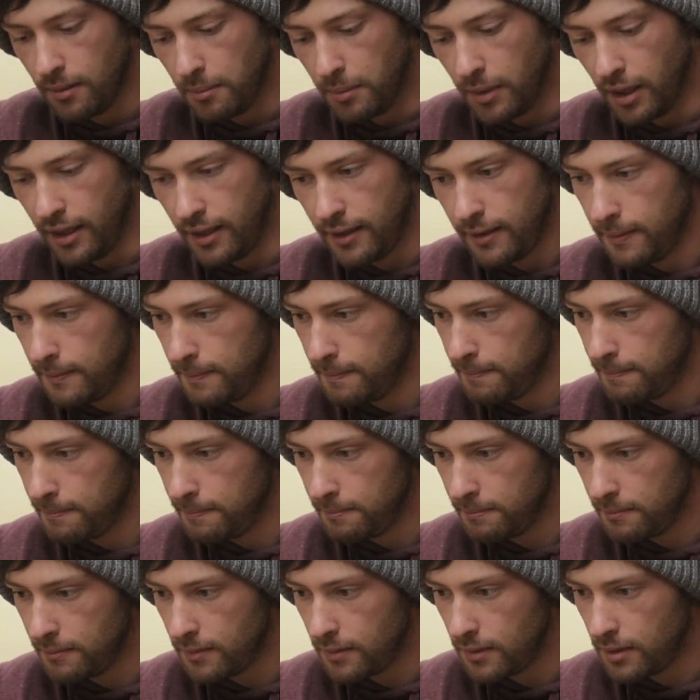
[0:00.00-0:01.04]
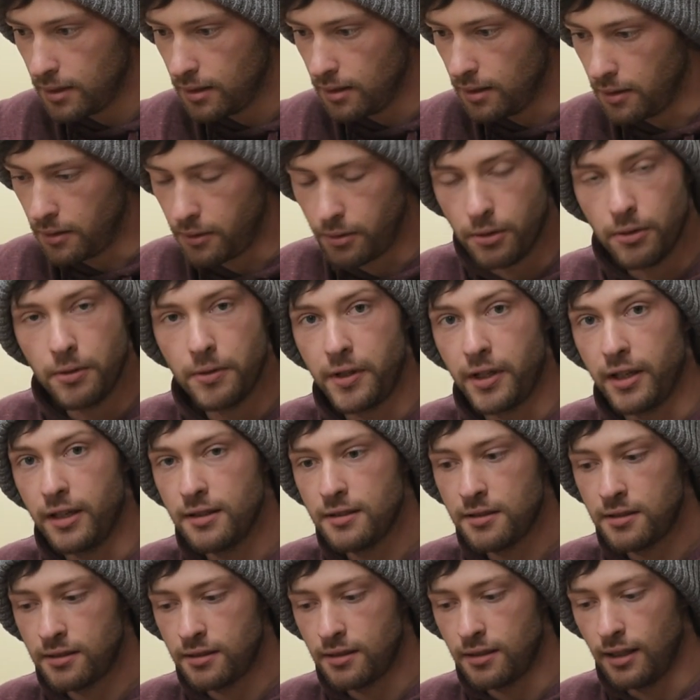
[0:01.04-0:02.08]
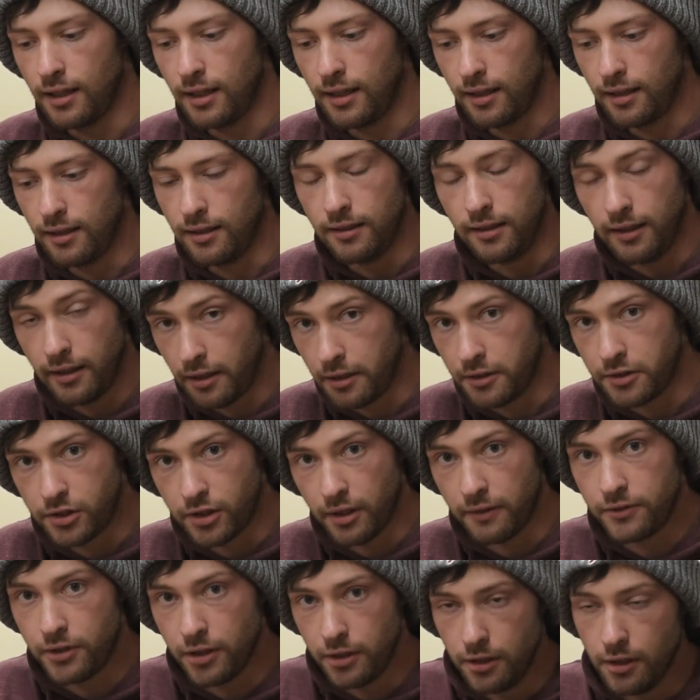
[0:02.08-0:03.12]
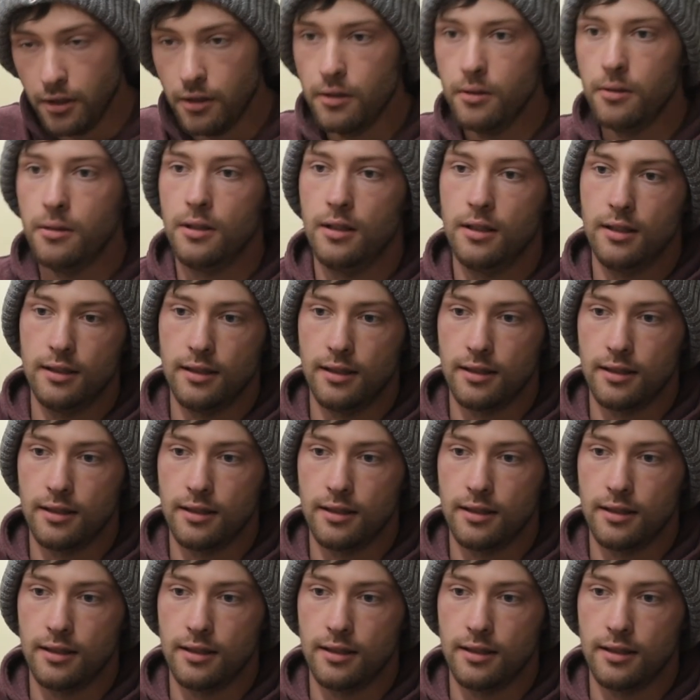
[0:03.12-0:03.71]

but the truth is I had a lot of stuff to do.